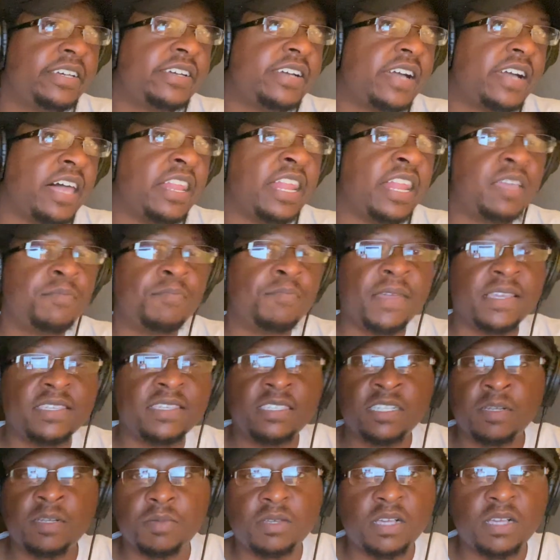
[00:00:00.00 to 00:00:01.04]
I like
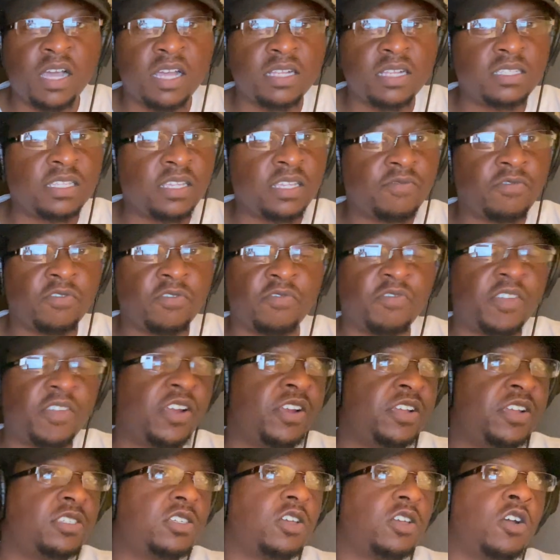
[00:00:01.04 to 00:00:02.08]
mixing up content for
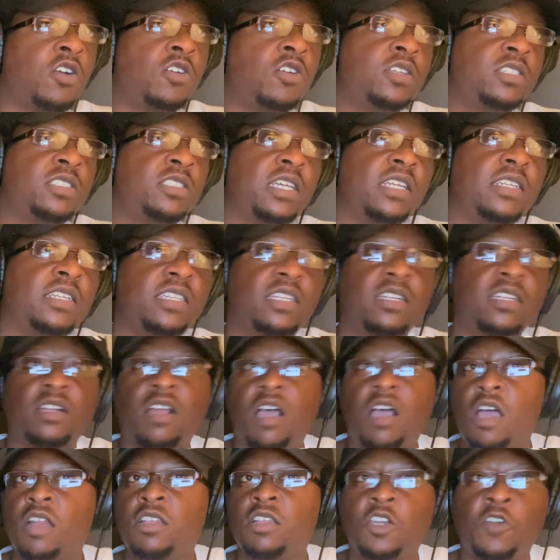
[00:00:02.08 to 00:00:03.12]
various artists. I did an
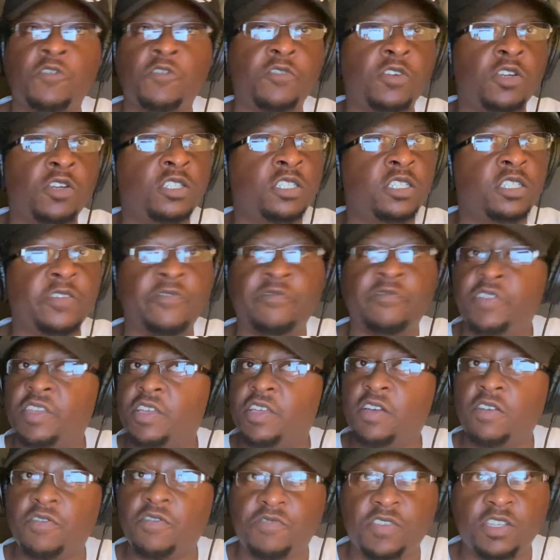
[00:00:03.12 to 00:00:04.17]
audio version, of vi
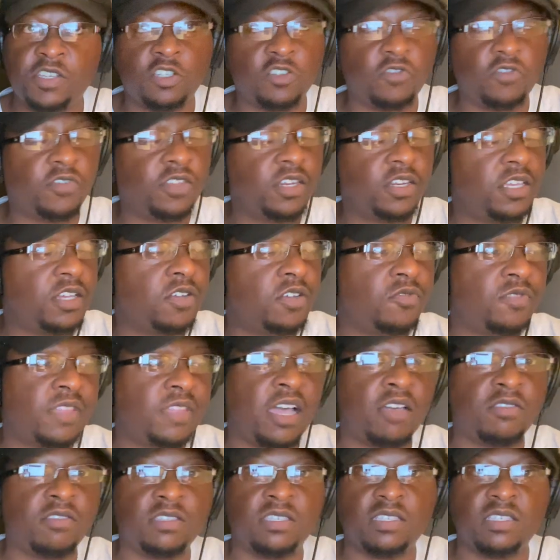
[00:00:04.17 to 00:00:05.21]
official video.
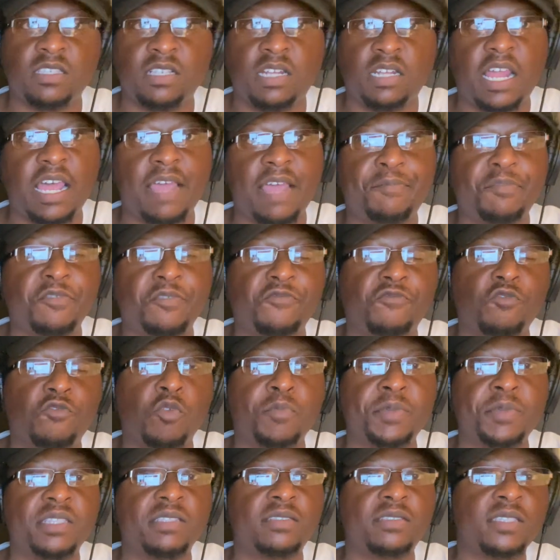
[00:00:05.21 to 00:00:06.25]
Now this is a live
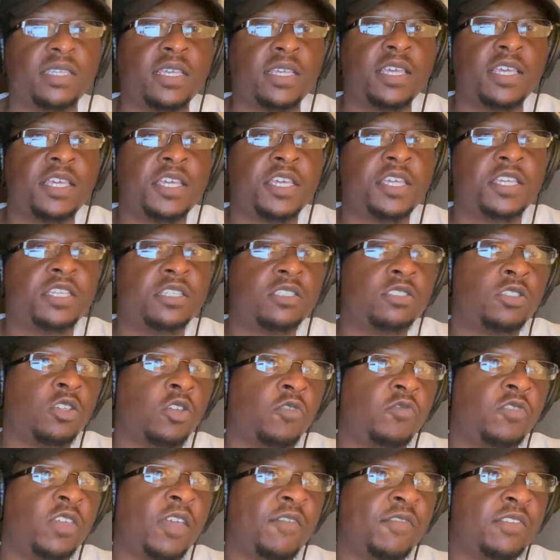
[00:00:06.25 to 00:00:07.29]
performance. So
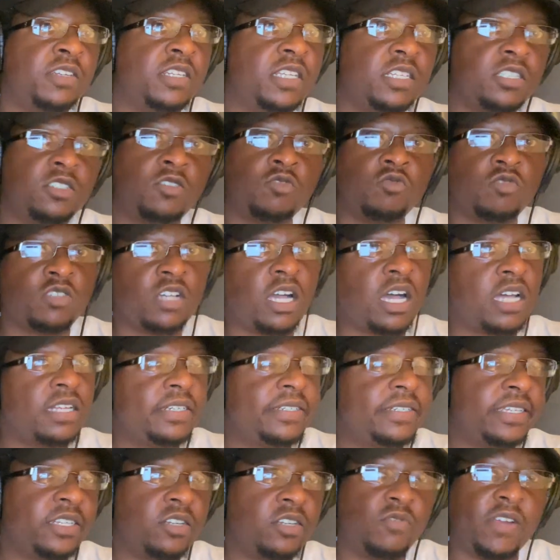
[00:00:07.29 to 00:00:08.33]
if you have additional
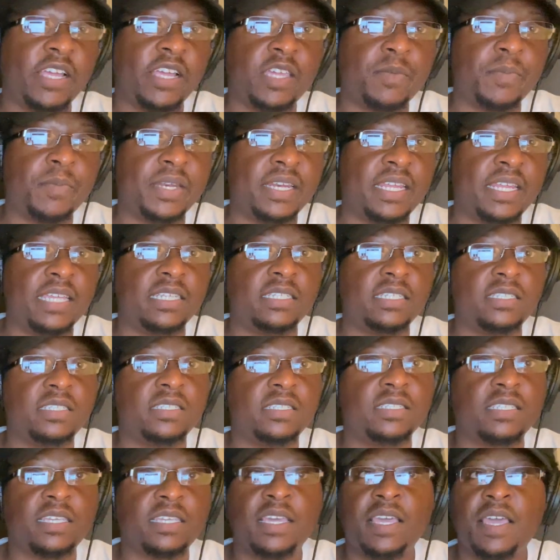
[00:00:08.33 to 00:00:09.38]
content or
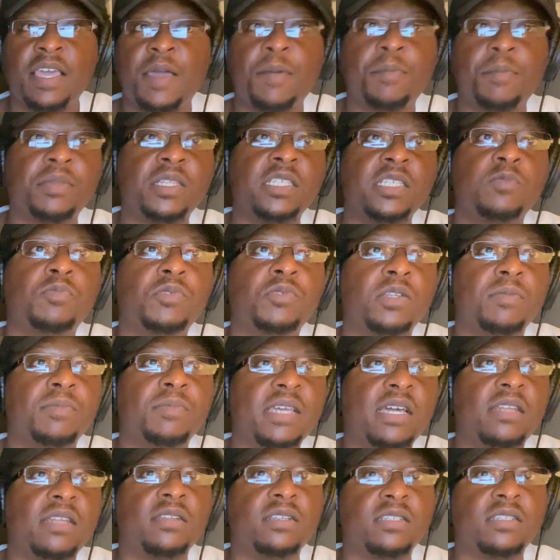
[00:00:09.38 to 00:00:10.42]
recommendations, please put them
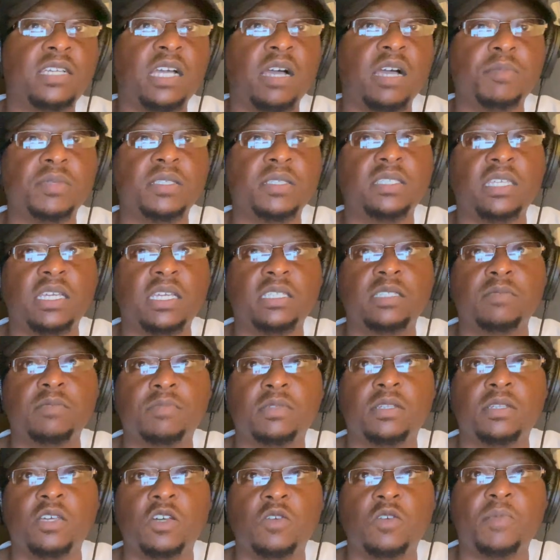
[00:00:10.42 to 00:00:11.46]
down in the comment section
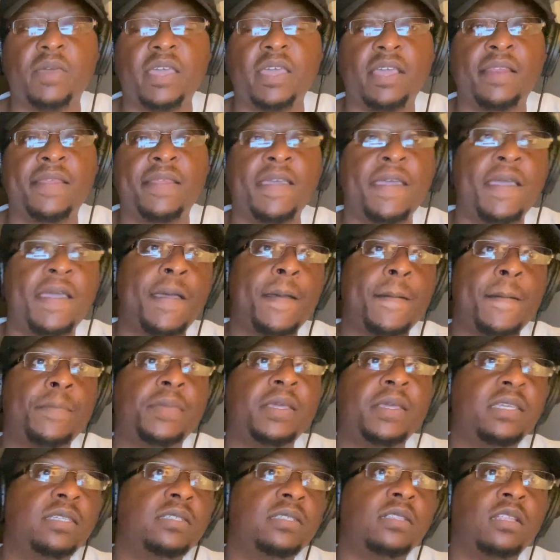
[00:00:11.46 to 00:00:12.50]
below, man.
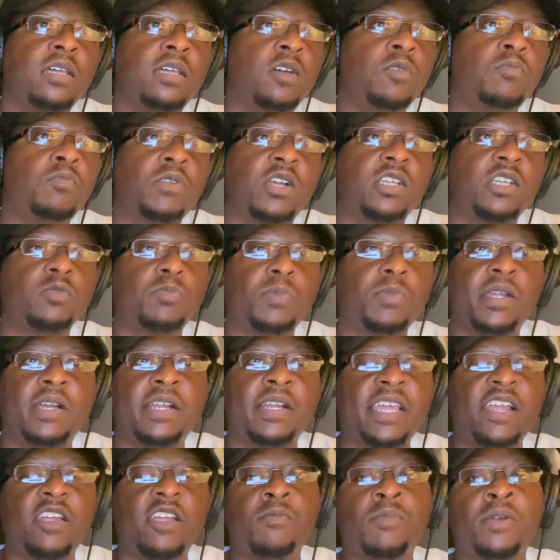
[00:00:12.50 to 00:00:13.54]
Peace, love,
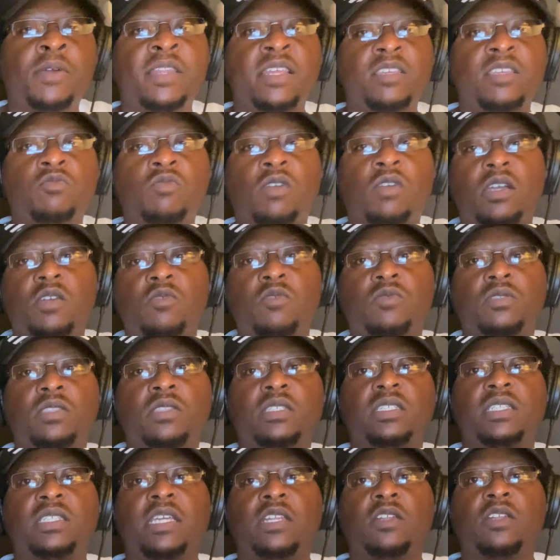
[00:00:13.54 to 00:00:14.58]
prosperity, everybody that's rocking with
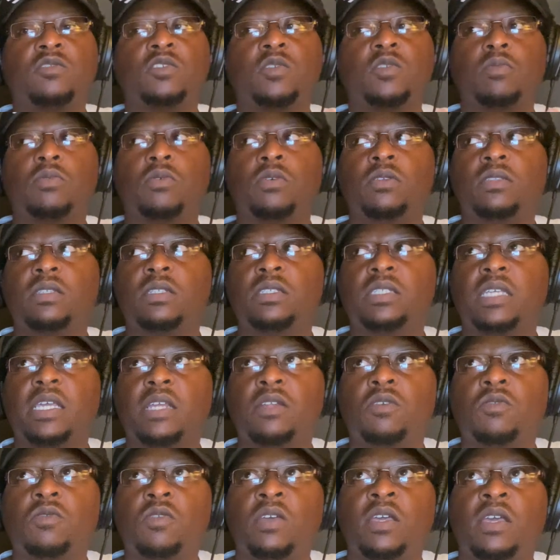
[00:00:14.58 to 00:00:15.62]
the channel. Support the
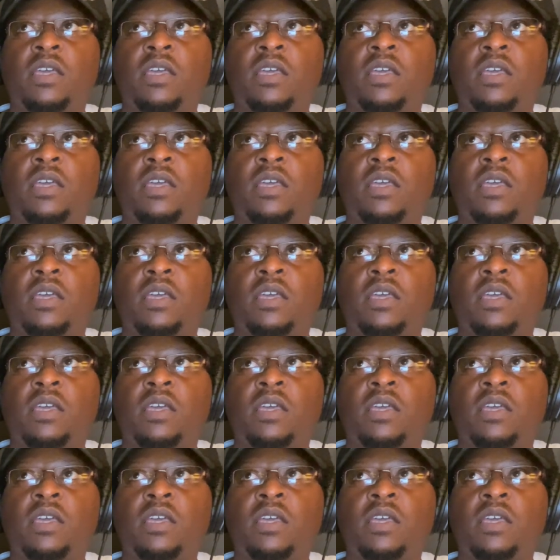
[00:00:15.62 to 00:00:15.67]
channel.